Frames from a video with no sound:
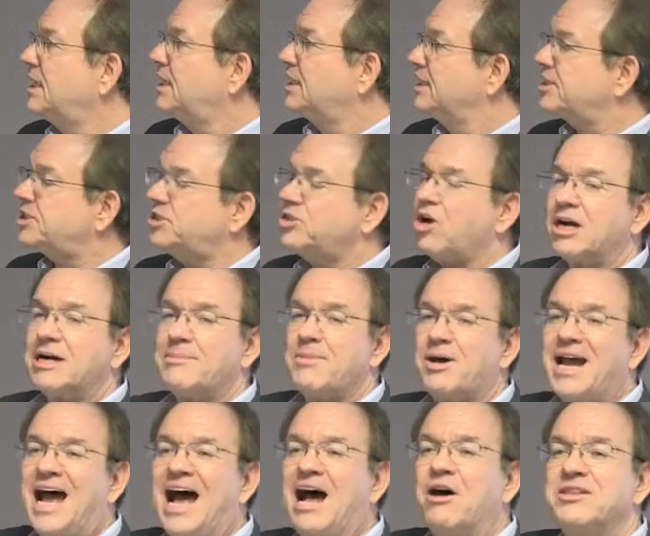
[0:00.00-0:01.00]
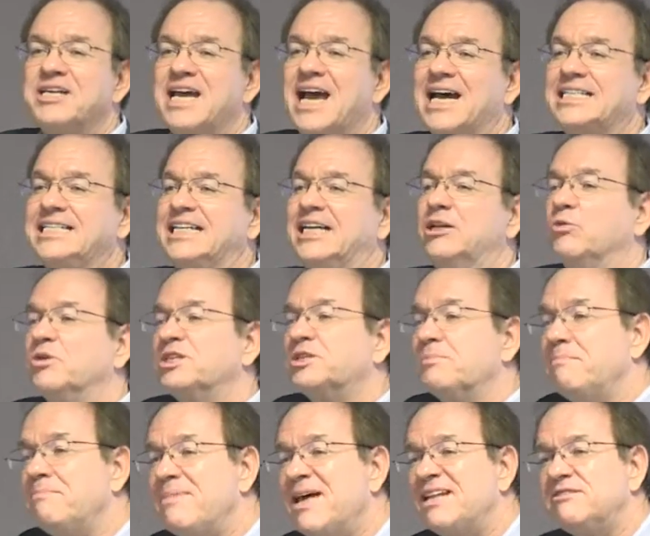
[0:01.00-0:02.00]
Let's talk about how the ideal was
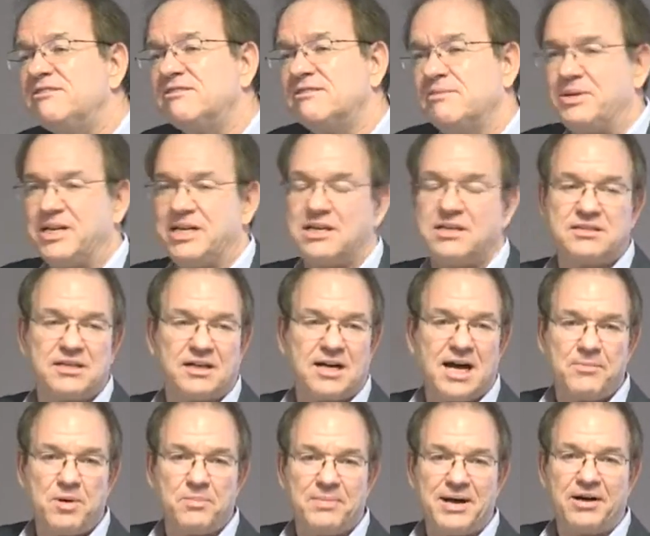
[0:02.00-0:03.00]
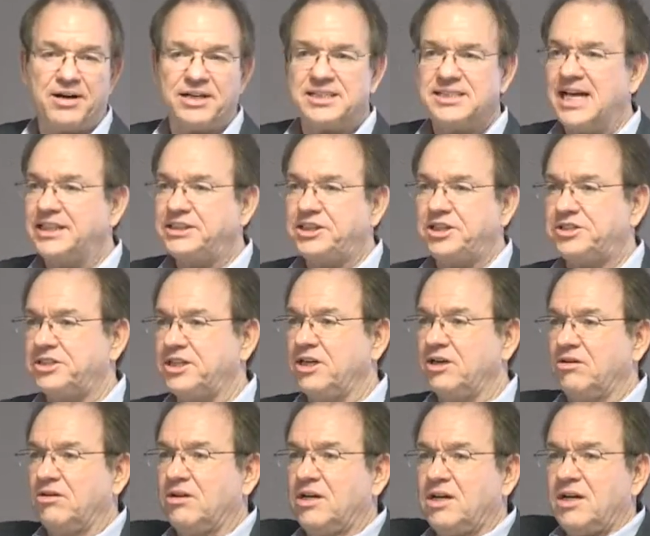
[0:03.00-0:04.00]
meant to come about. It's not just,
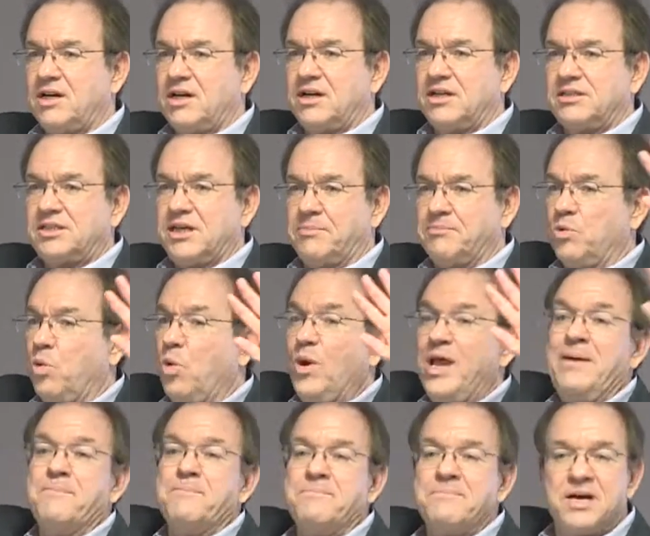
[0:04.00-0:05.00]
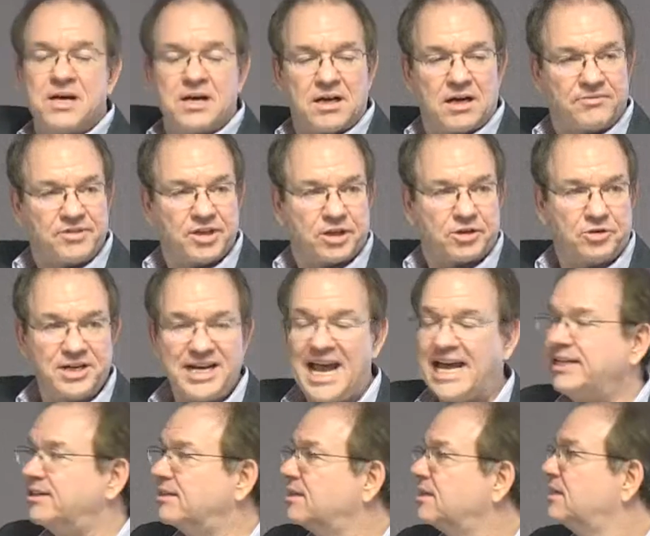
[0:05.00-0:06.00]
some whim of the
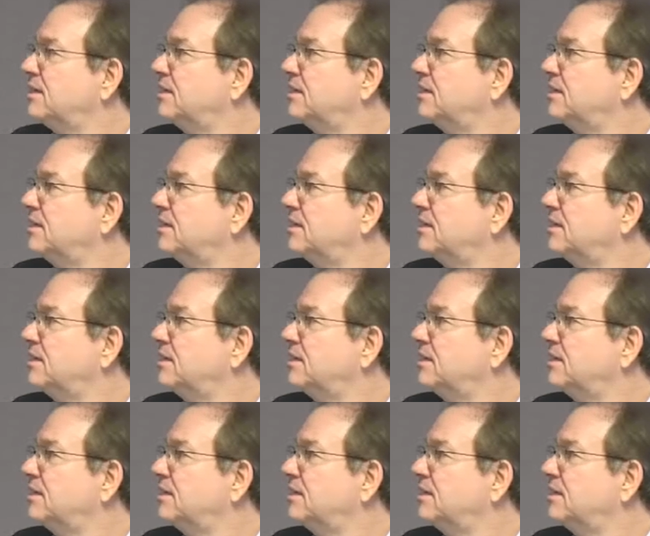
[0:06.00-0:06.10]
Creator.